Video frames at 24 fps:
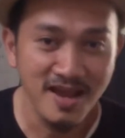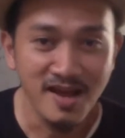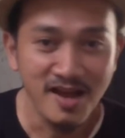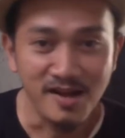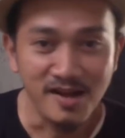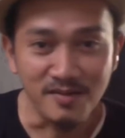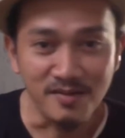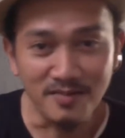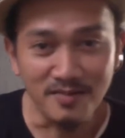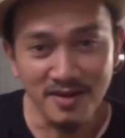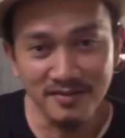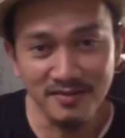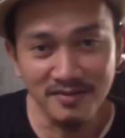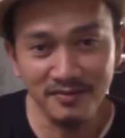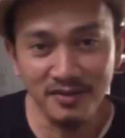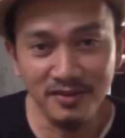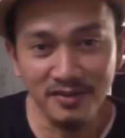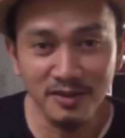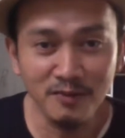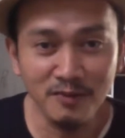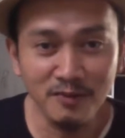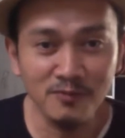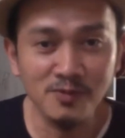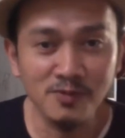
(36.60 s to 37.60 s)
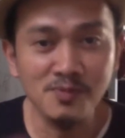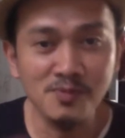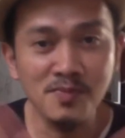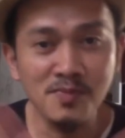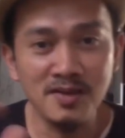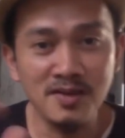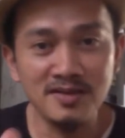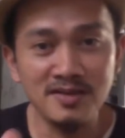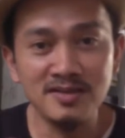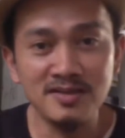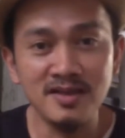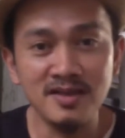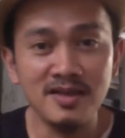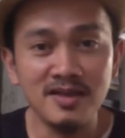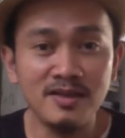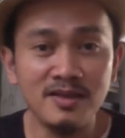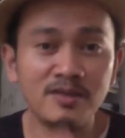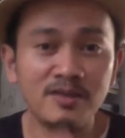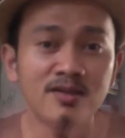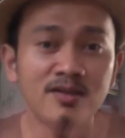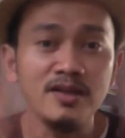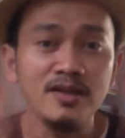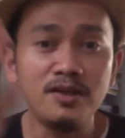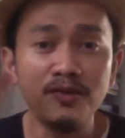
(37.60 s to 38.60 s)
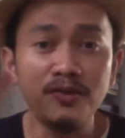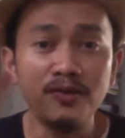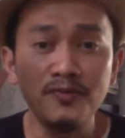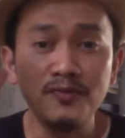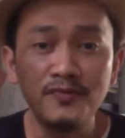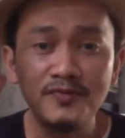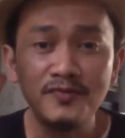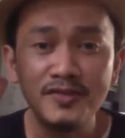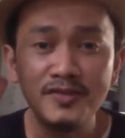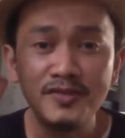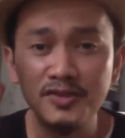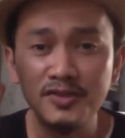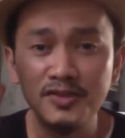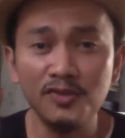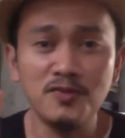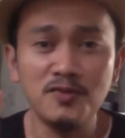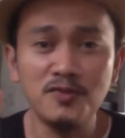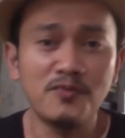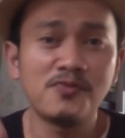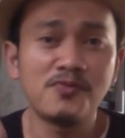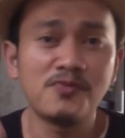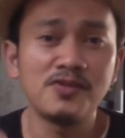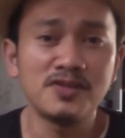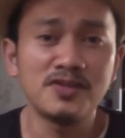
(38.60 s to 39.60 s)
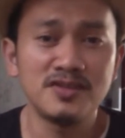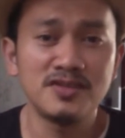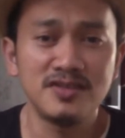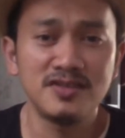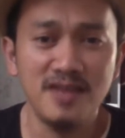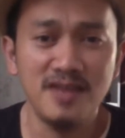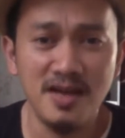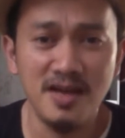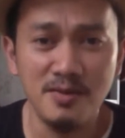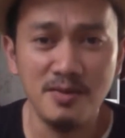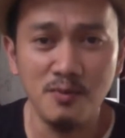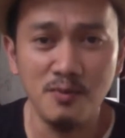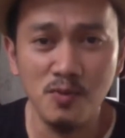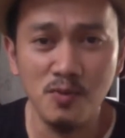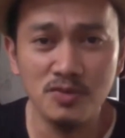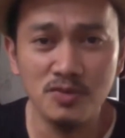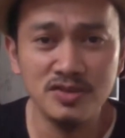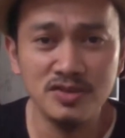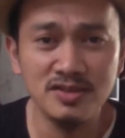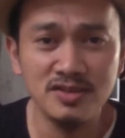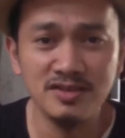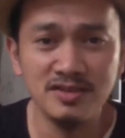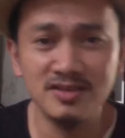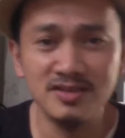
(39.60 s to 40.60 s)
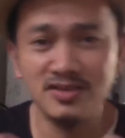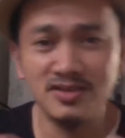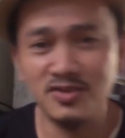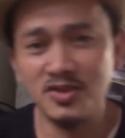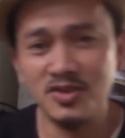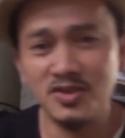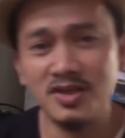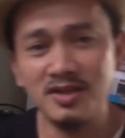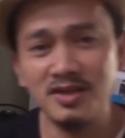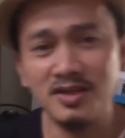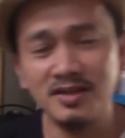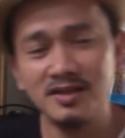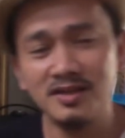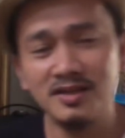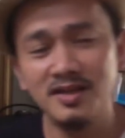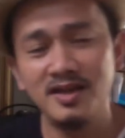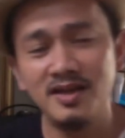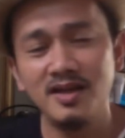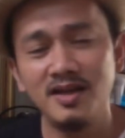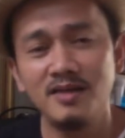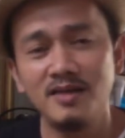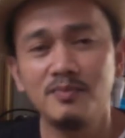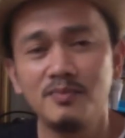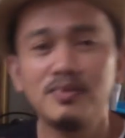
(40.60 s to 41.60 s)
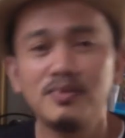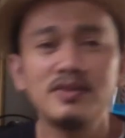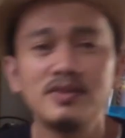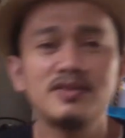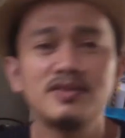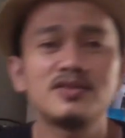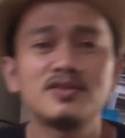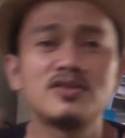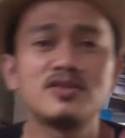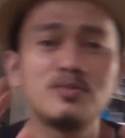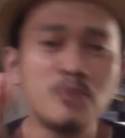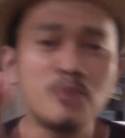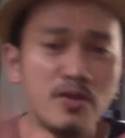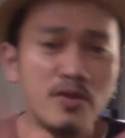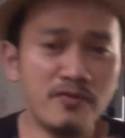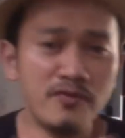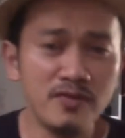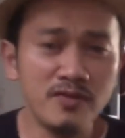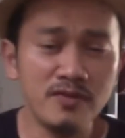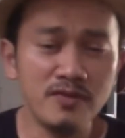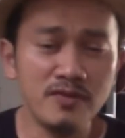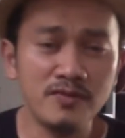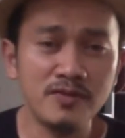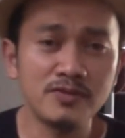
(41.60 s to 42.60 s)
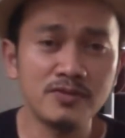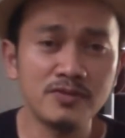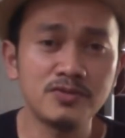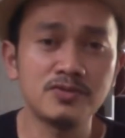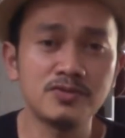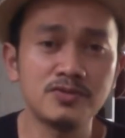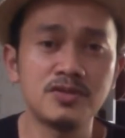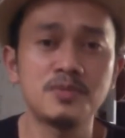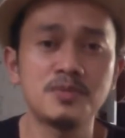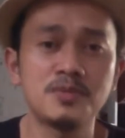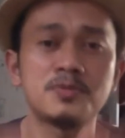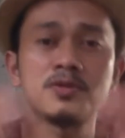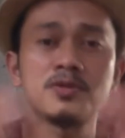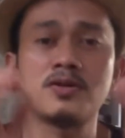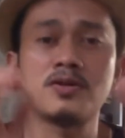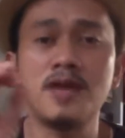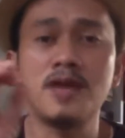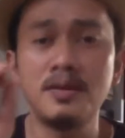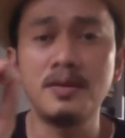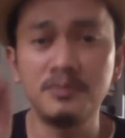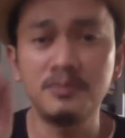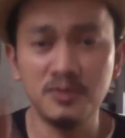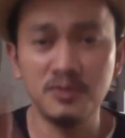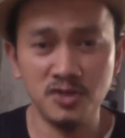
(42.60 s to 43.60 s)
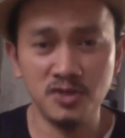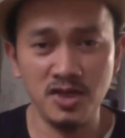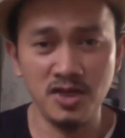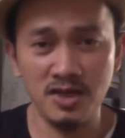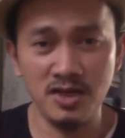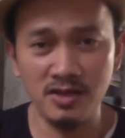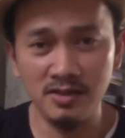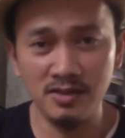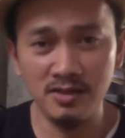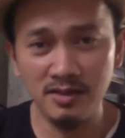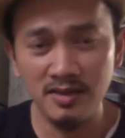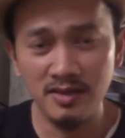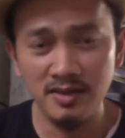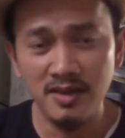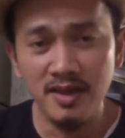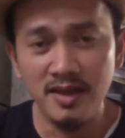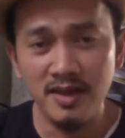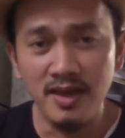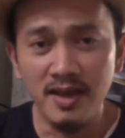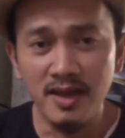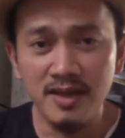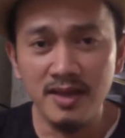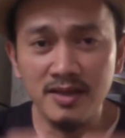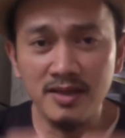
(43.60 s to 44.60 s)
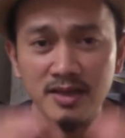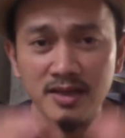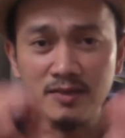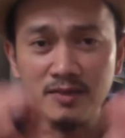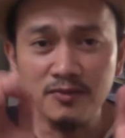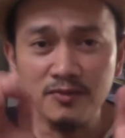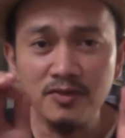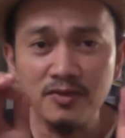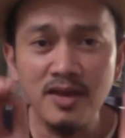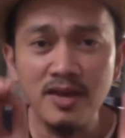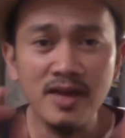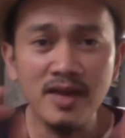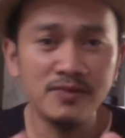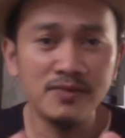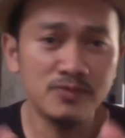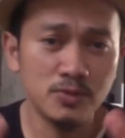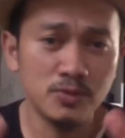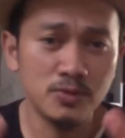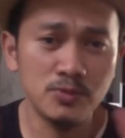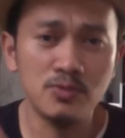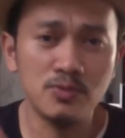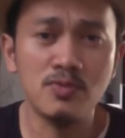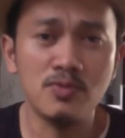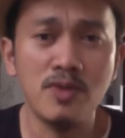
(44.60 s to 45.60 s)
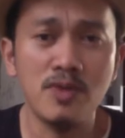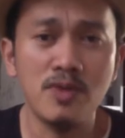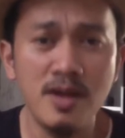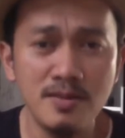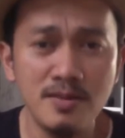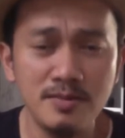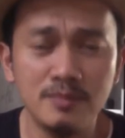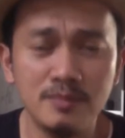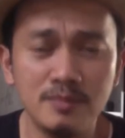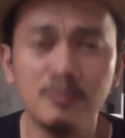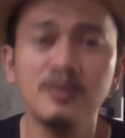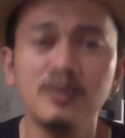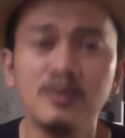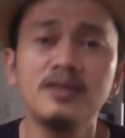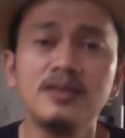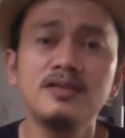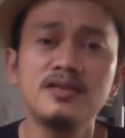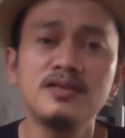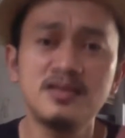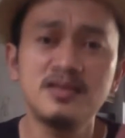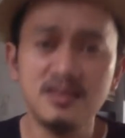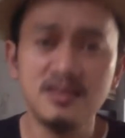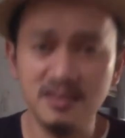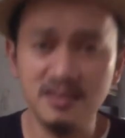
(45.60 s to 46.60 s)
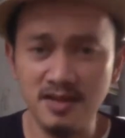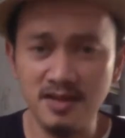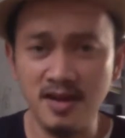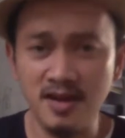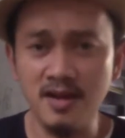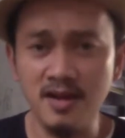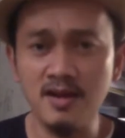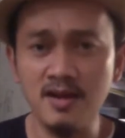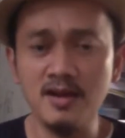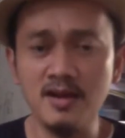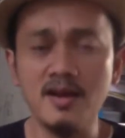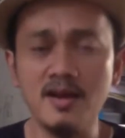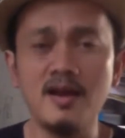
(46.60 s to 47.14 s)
All right, thank you very much. And if this is your first time watching this channel, please do me a favor to subscribe the channel. And if you have subscribed, please share